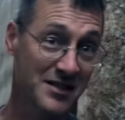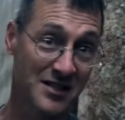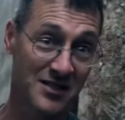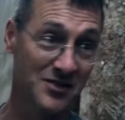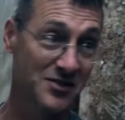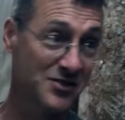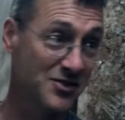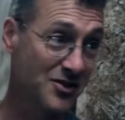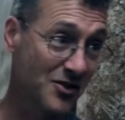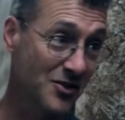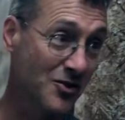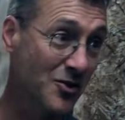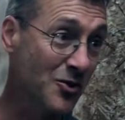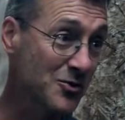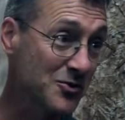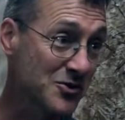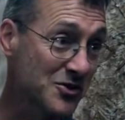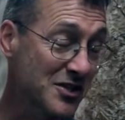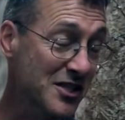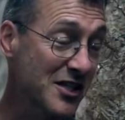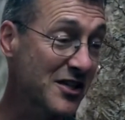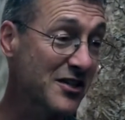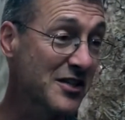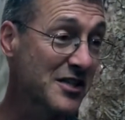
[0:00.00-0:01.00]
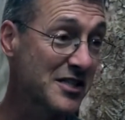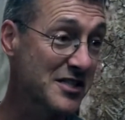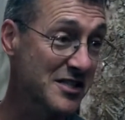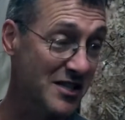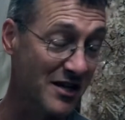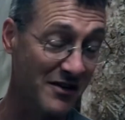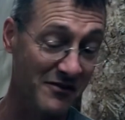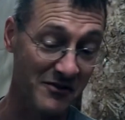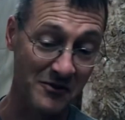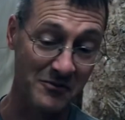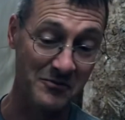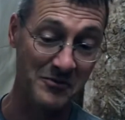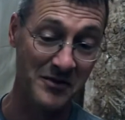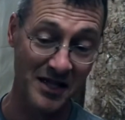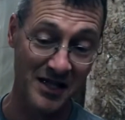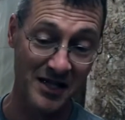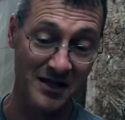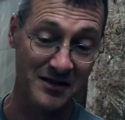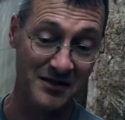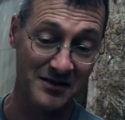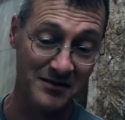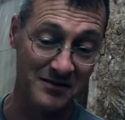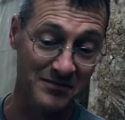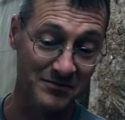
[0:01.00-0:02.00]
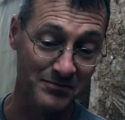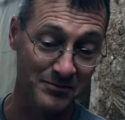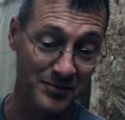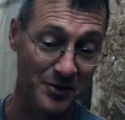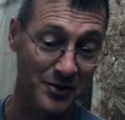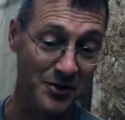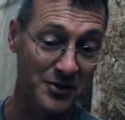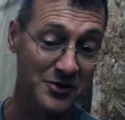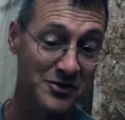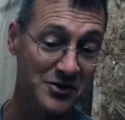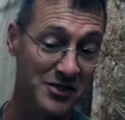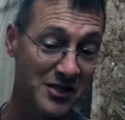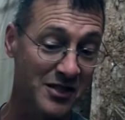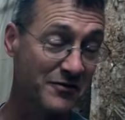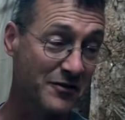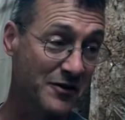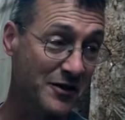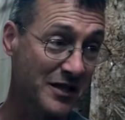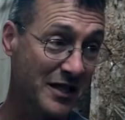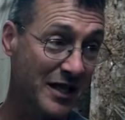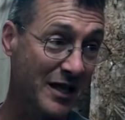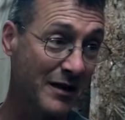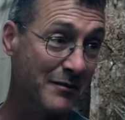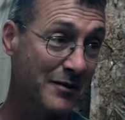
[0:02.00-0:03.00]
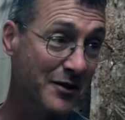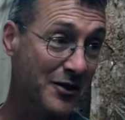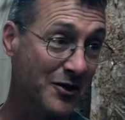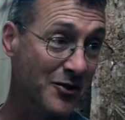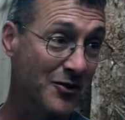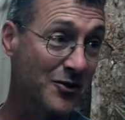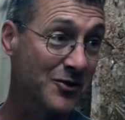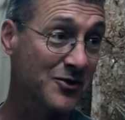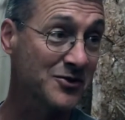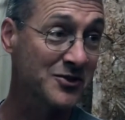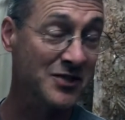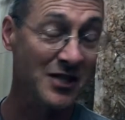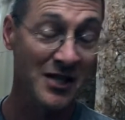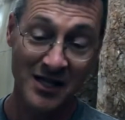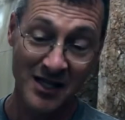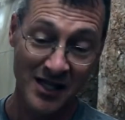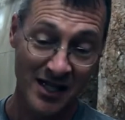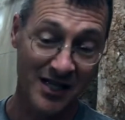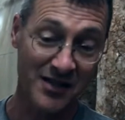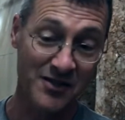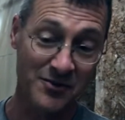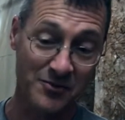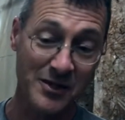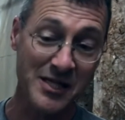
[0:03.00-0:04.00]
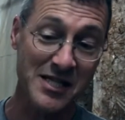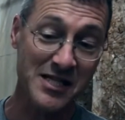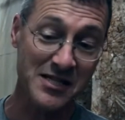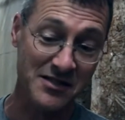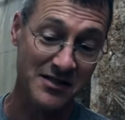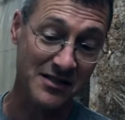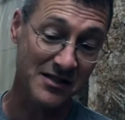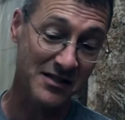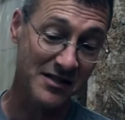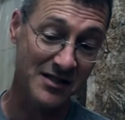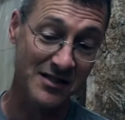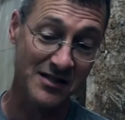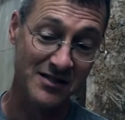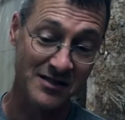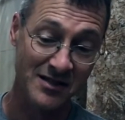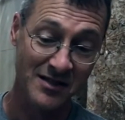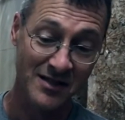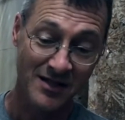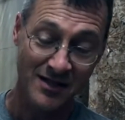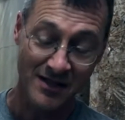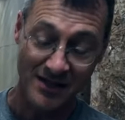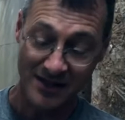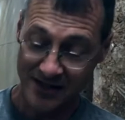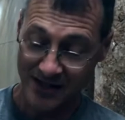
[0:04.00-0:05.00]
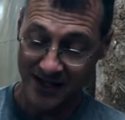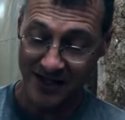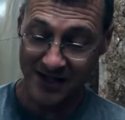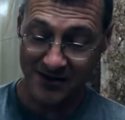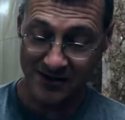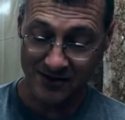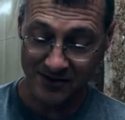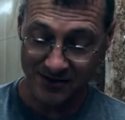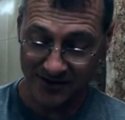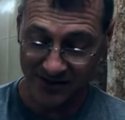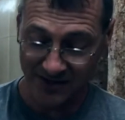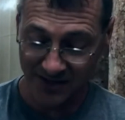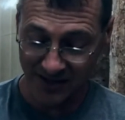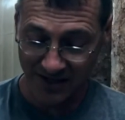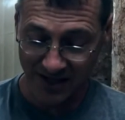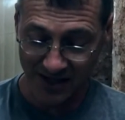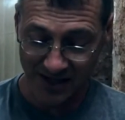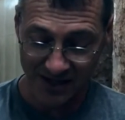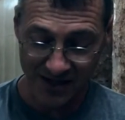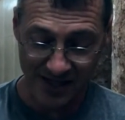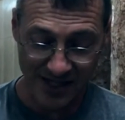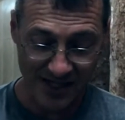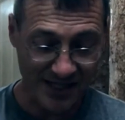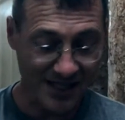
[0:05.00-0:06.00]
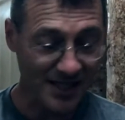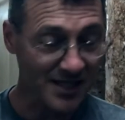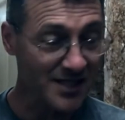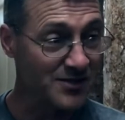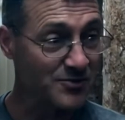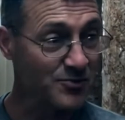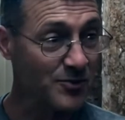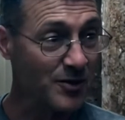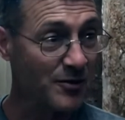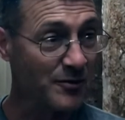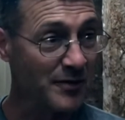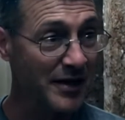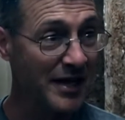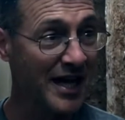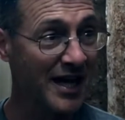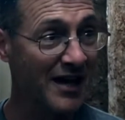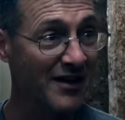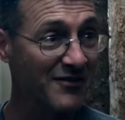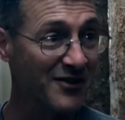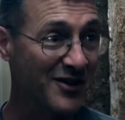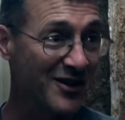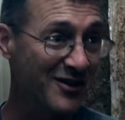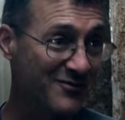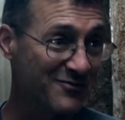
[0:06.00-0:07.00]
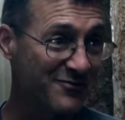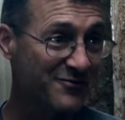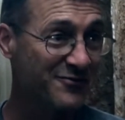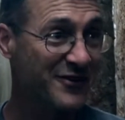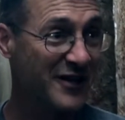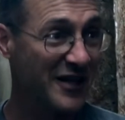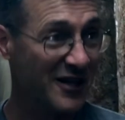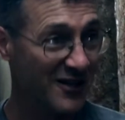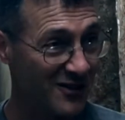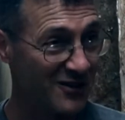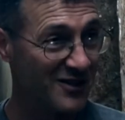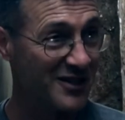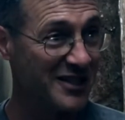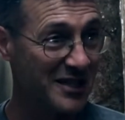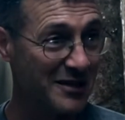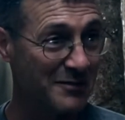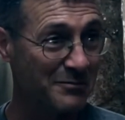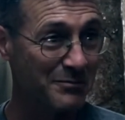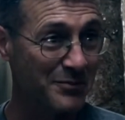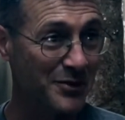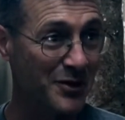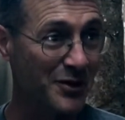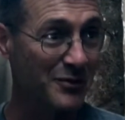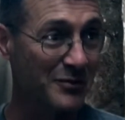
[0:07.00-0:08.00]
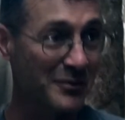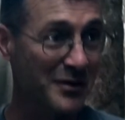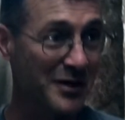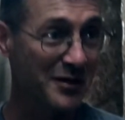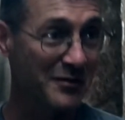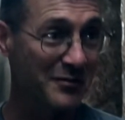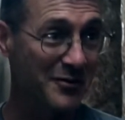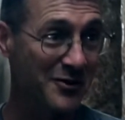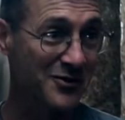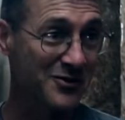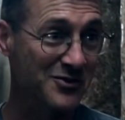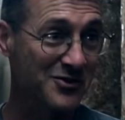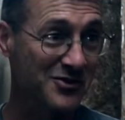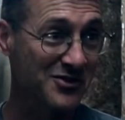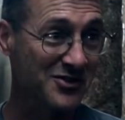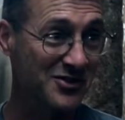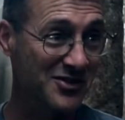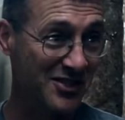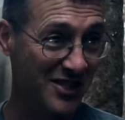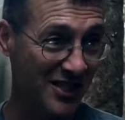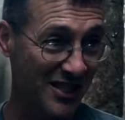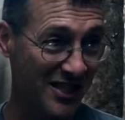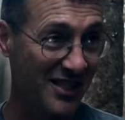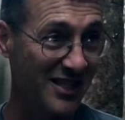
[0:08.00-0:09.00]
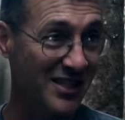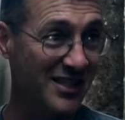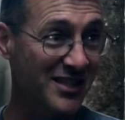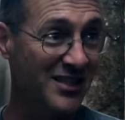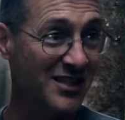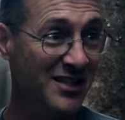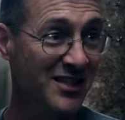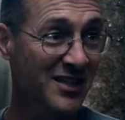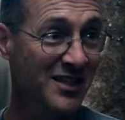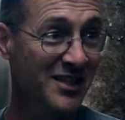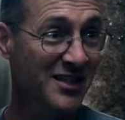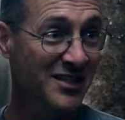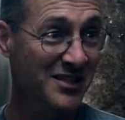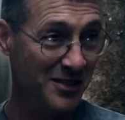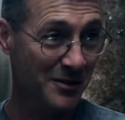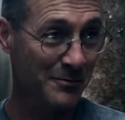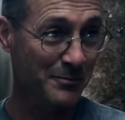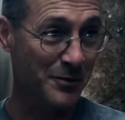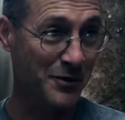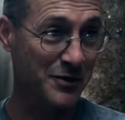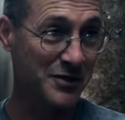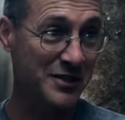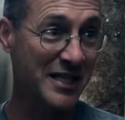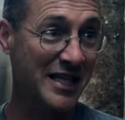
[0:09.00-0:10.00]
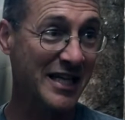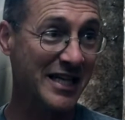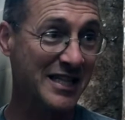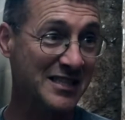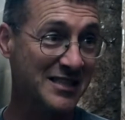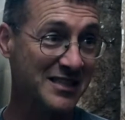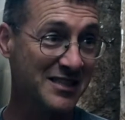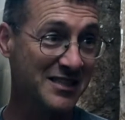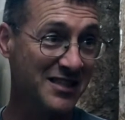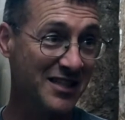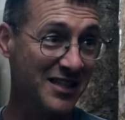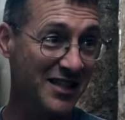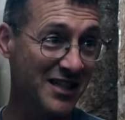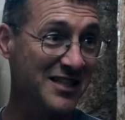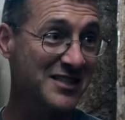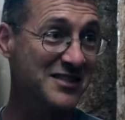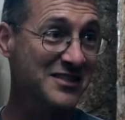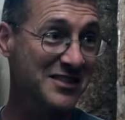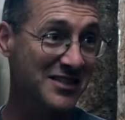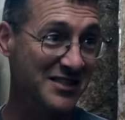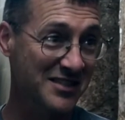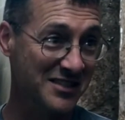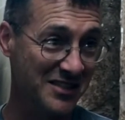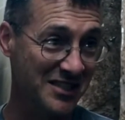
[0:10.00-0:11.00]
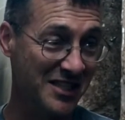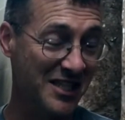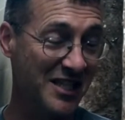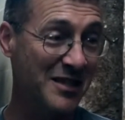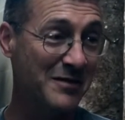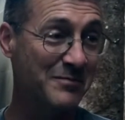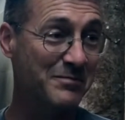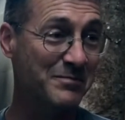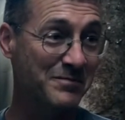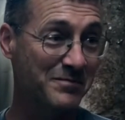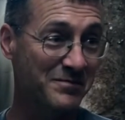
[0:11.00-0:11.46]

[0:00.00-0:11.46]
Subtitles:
there's a whole series of them that produce different chemicals. And the reason is they're not like us where we have a fairly impermeable skin to protect us and keep